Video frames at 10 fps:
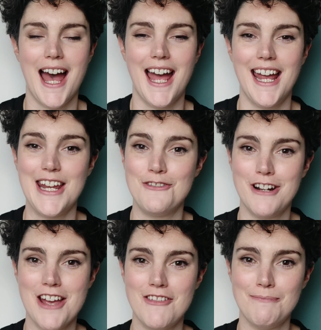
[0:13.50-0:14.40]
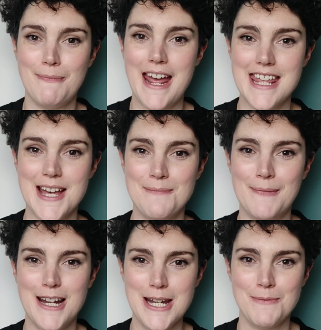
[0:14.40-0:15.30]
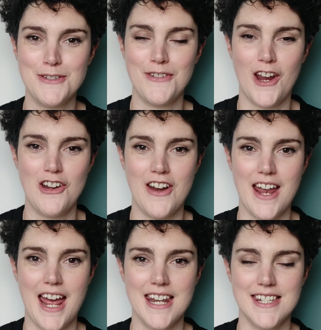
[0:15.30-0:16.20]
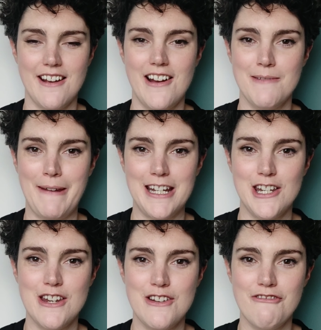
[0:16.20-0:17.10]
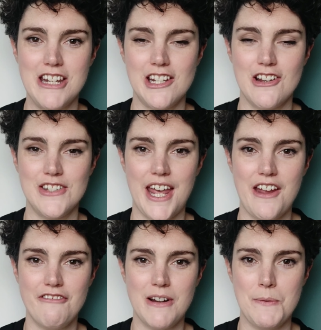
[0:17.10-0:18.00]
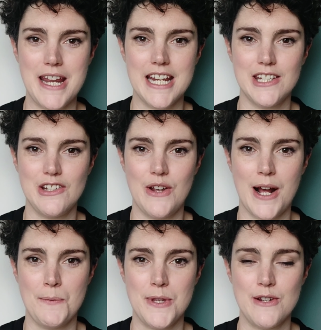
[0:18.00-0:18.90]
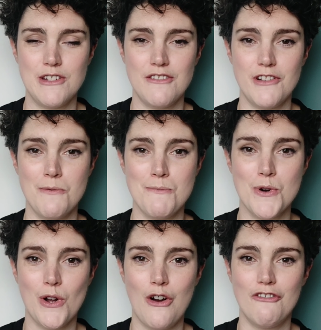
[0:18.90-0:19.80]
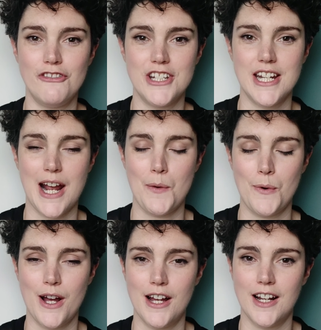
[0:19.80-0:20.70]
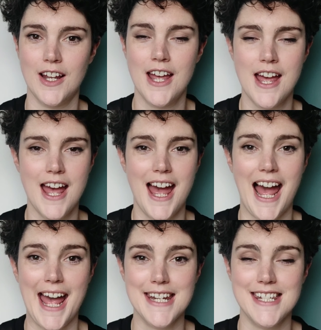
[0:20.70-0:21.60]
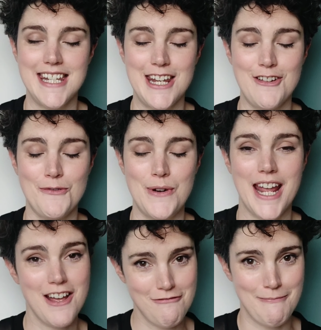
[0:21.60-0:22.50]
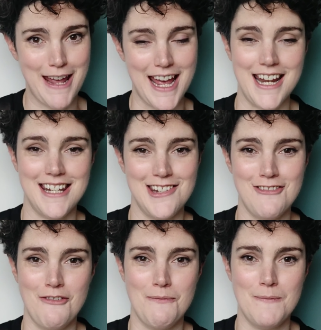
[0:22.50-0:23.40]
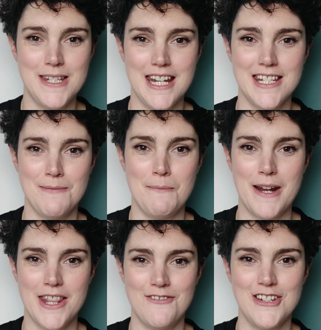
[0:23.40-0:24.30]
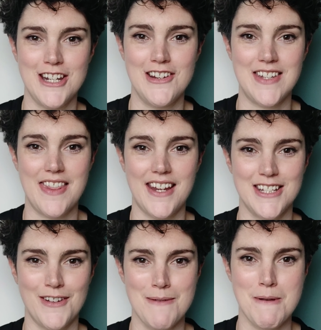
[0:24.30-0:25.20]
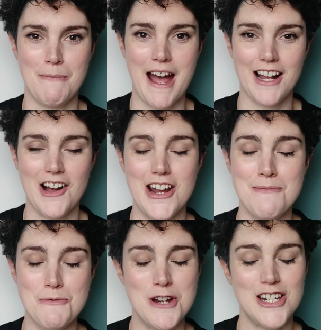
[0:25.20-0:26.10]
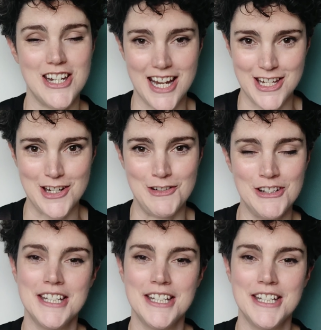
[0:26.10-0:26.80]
If we haven't met yet, my name's Fiona and I make new videos every week to help you to feel more confident at work. And if we have met and you've seen some of my other videos, then thanks for coming back. I appreciate you.